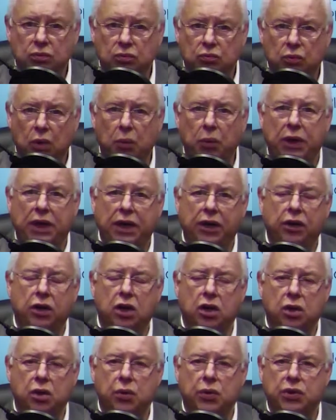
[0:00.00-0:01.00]
What we're here to
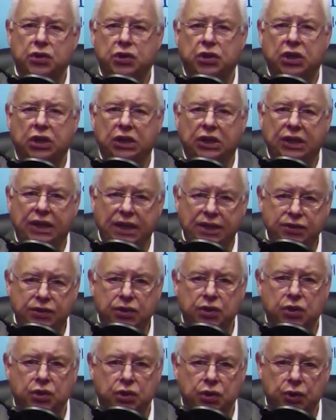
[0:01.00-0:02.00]
do is to
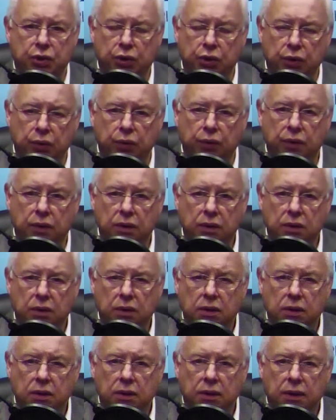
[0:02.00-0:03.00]
listen to you.
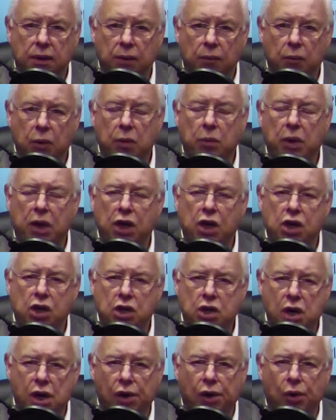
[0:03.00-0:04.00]
We want to
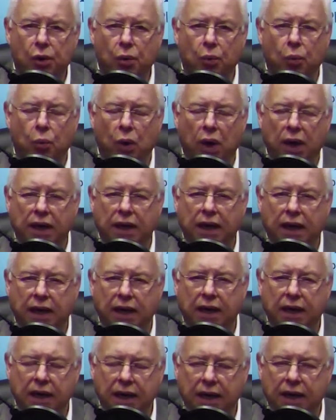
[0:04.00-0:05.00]
know what
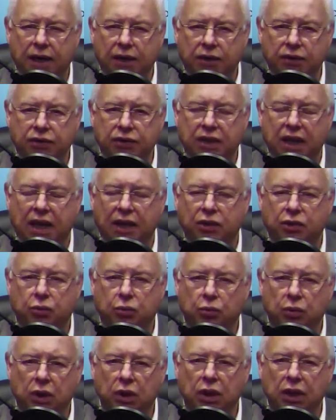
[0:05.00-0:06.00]
it is that's
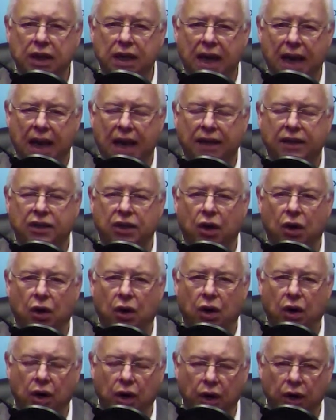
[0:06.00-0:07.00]
really at the
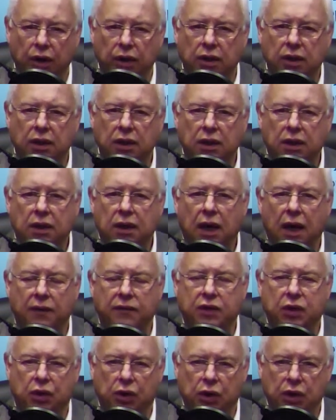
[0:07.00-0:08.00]
heart of
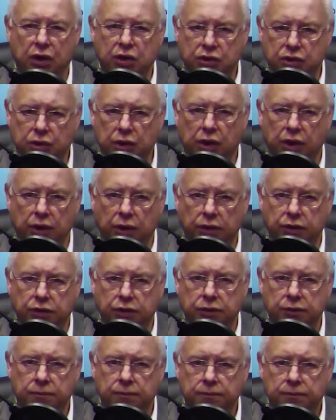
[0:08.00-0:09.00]
your
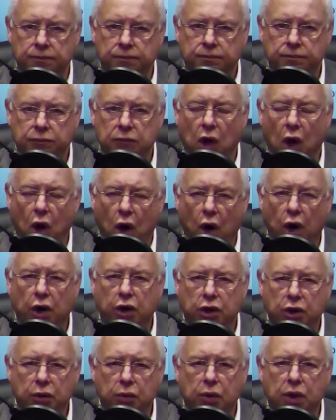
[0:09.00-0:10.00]
concerns. Are
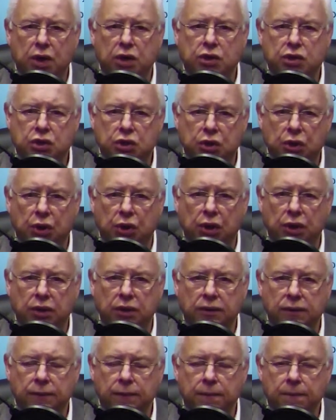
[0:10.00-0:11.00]
you
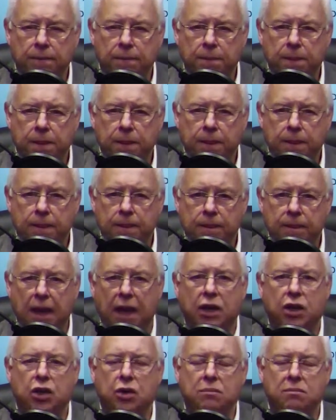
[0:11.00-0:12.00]
concerned
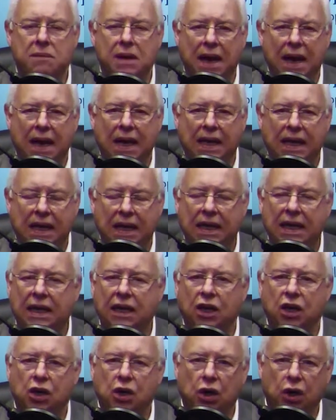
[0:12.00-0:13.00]
that you may get
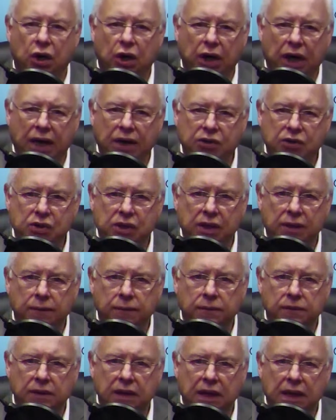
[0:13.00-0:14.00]
in a car accident,
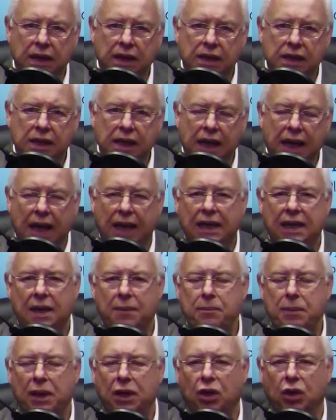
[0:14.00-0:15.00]
end
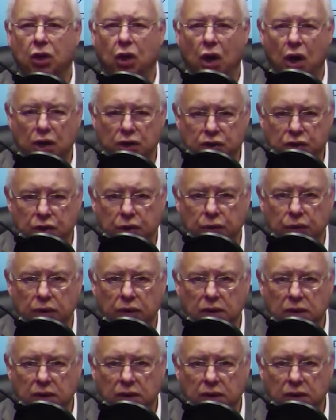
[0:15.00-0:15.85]
up in a lawsuit,